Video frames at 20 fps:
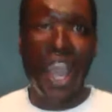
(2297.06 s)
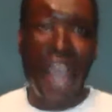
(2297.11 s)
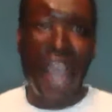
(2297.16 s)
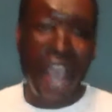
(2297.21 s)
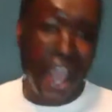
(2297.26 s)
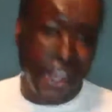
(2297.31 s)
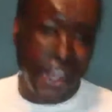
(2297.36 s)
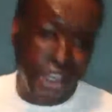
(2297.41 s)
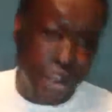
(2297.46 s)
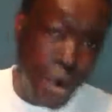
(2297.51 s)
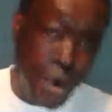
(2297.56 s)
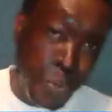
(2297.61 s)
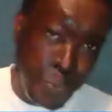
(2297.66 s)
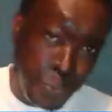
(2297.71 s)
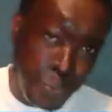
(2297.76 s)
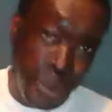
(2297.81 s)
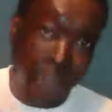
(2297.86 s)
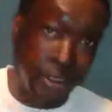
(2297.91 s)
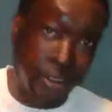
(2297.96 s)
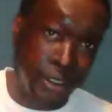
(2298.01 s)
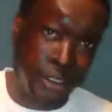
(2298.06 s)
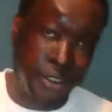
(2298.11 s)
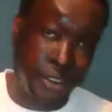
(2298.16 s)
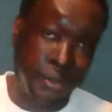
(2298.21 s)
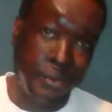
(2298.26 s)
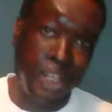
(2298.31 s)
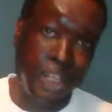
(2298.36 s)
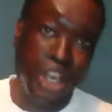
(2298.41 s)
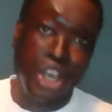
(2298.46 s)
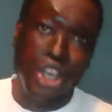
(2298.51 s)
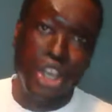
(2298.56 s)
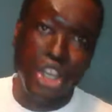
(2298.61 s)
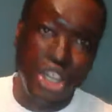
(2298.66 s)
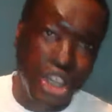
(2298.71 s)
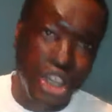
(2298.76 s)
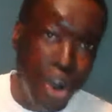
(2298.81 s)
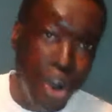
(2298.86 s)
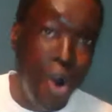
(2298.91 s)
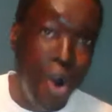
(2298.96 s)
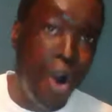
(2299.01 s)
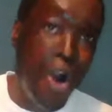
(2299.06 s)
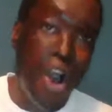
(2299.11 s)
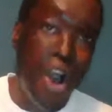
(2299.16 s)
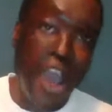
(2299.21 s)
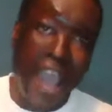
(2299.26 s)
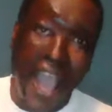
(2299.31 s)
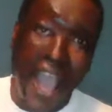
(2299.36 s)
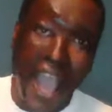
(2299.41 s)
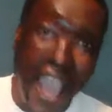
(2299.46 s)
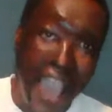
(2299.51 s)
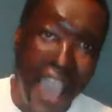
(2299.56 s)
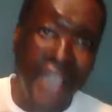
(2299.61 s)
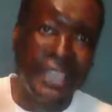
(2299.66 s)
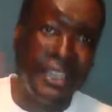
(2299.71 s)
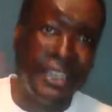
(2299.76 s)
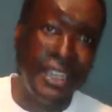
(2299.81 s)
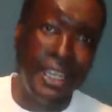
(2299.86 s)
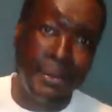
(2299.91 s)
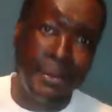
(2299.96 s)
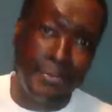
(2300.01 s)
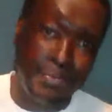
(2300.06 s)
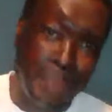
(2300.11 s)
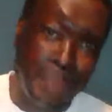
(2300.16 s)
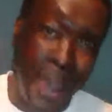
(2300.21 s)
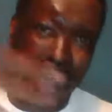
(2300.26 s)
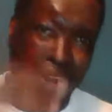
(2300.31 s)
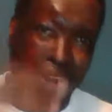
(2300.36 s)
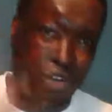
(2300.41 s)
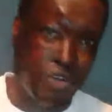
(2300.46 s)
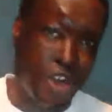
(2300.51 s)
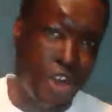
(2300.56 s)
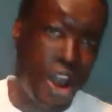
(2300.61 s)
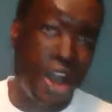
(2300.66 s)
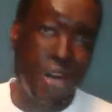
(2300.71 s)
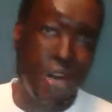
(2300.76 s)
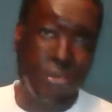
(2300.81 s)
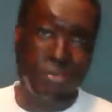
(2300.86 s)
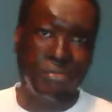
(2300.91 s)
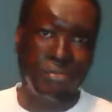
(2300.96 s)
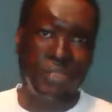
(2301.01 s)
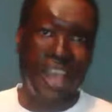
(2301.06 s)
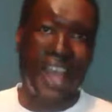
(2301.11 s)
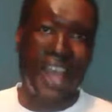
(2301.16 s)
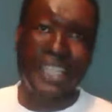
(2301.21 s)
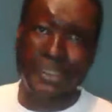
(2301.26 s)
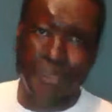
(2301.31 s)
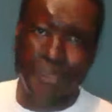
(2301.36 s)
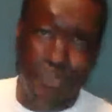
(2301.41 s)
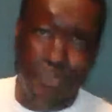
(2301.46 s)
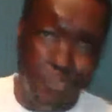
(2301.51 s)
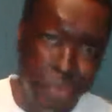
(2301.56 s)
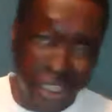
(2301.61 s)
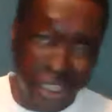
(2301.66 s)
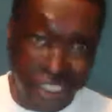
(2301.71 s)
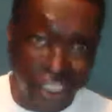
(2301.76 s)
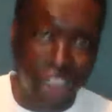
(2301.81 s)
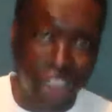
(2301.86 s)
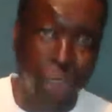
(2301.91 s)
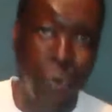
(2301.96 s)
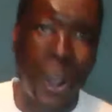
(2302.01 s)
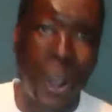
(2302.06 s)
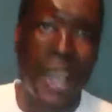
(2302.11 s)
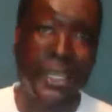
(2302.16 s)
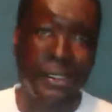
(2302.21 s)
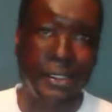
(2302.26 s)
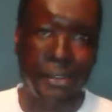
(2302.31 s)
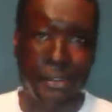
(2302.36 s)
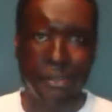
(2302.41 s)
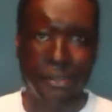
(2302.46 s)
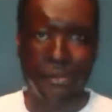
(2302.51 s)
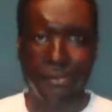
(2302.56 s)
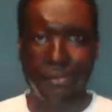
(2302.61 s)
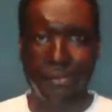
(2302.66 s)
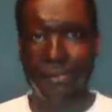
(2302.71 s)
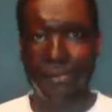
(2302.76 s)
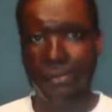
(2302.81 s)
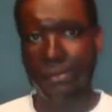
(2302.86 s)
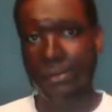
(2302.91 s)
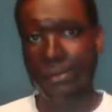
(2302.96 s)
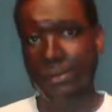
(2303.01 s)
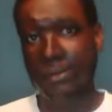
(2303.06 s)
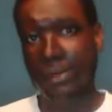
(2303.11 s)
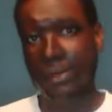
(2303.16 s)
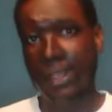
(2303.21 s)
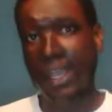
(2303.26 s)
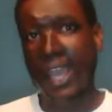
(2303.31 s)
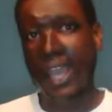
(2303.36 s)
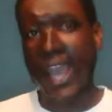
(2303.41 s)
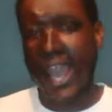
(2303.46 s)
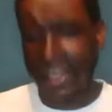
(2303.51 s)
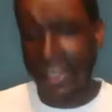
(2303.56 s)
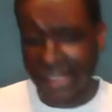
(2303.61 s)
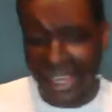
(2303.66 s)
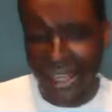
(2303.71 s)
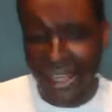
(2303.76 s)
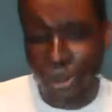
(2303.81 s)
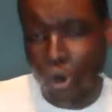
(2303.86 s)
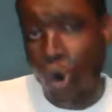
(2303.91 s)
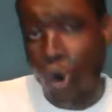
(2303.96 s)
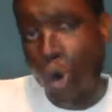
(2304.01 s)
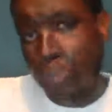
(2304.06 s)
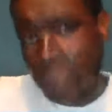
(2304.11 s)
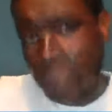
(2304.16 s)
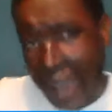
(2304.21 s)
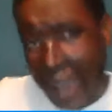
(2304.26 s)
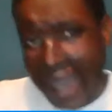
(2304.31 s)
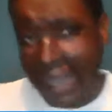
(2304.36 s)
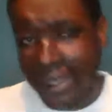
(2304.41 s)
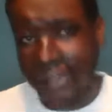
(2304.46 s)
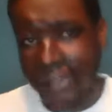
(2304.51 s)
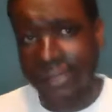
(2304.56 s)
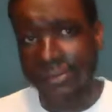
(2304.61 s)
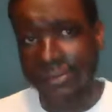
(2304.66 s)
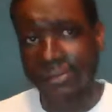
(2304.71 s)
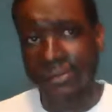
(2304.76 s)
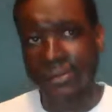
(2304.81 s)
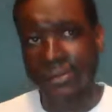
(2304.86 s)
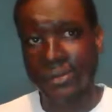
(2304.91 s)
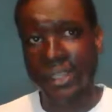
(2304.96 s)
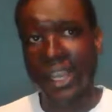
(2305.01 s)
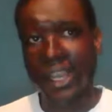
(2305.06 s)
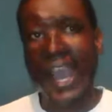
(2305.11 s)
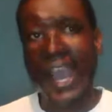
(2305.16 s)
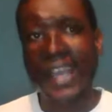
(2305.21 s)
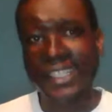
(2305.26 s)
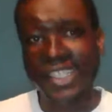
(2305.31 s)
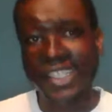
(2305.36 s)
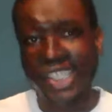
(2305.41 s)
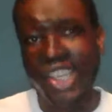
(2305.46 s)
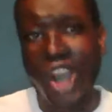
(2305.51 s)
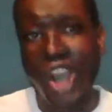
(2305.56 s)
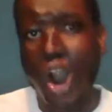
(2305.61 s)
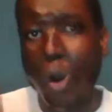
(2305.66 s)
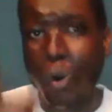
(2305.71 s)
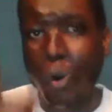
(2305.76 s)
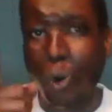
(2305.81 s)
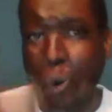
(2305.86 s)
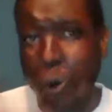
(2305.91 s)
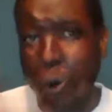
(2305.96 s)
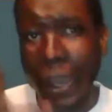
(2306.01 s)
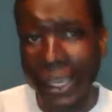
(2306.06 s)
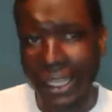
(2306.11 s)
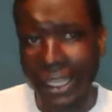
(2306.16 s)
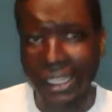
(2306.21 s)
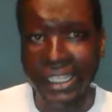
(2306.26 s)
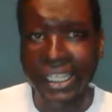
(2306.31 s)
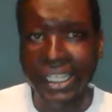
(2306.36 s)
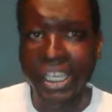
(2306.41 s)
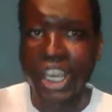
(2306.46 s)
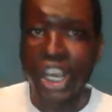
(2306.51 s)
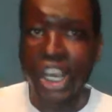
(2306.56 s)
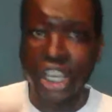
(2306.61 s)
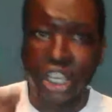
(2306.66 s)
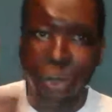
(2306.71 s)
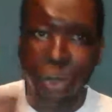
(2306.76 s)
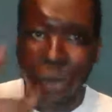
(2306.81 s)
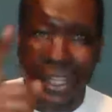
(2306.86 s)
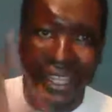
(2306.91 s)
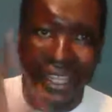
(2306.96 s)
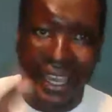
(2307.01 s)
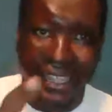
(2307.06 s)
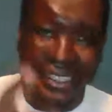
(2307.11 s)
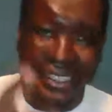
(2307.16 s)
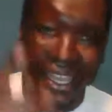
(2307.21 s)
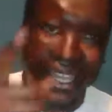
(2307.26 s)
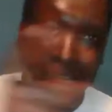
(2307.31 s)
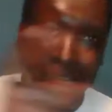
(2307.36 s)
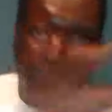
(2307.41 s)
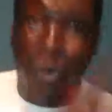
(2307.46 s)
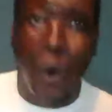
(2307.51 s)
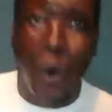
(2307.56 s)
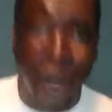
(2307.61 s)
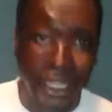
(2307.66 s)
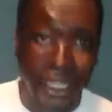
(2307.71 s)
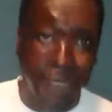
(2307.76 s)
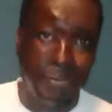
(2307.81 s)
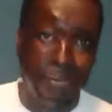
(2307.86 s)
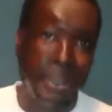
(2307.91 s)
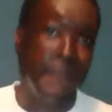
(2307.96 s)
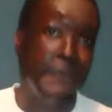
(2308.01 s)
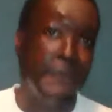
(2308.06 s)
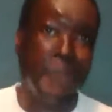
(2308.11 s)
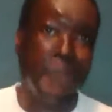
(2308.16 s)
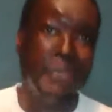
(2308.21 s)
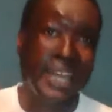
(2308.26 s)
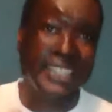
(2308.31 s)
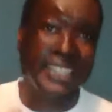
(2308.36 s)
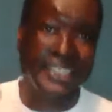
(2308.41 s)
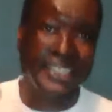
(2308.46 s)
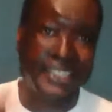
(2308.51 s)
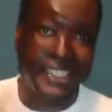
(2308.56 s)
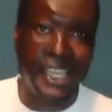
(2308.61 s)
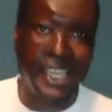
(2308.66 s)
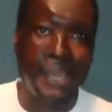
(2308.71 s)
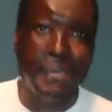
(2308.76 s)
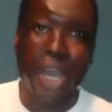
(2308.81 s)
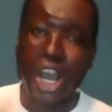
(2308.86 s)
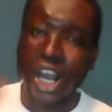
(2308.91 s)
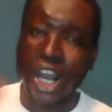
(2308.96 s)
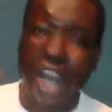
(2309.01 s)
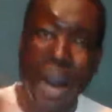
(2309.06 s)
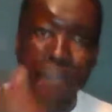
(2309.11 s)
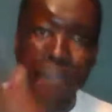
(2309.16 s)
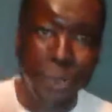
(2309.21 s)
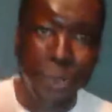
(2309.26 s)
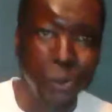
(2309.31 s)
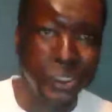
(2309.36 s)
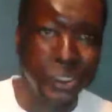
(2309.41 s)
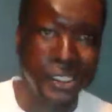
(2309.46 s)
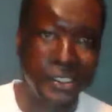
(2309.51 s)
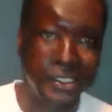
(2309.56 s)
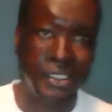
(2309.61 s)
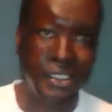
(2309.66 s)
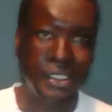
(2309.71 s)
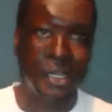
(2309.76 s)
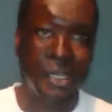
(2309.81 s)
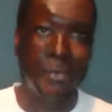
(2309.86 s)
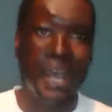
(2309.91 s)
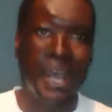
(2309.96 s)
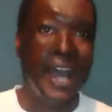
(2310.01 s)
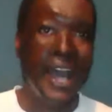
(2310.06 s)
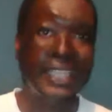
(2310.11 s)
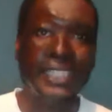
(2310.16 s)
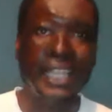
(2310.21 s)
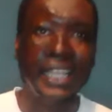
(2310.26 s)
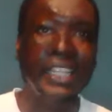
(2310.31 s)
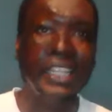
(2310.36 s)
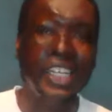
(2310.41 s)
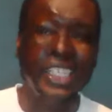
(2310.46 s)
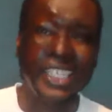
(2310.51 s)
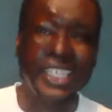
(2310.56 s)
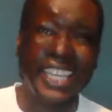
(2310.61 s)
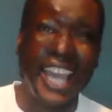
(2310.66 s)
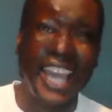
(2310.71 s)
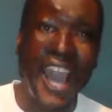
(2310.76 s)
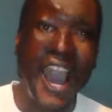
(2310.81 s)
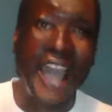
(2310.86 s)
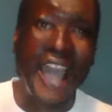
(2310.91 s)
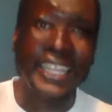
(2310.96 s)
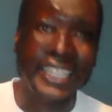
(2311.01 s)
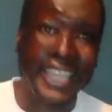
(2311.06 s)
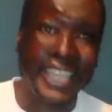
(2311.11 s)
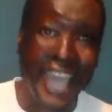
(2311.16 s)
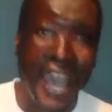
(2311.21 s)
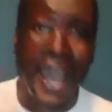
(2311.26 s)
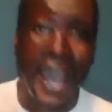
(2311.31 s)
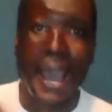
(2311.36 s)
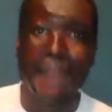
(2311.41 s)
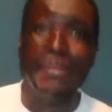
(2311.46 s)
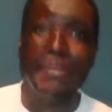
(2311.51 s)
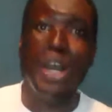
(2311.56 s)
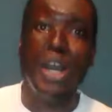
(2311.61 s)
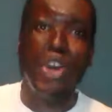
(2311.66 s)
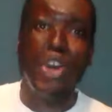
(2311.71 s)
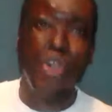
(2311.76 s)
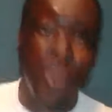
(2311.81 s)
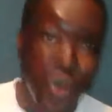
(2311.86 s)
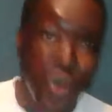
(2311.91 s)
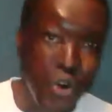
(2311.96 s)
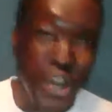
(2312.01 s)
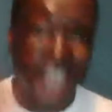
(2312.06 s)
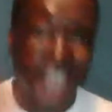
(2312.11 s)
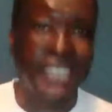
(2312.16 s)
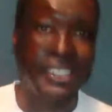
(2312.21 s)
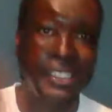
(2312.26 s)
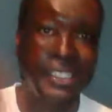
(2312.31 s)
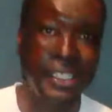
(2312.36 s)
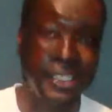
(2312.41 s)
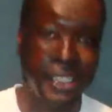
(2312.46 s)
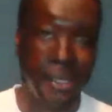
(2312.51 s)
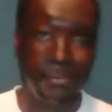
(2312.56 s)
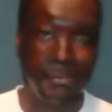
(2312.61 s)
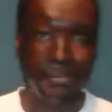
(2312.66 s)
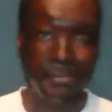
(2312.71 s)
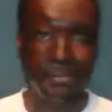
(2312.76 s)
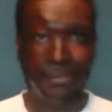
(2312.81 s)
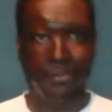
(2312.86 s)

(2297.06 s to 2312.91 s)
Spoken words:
and you put your ethnic background as British white, and then go back and see how quickly you will get an appointment from that same computer system. I tell you, it's CAD-CAM racism.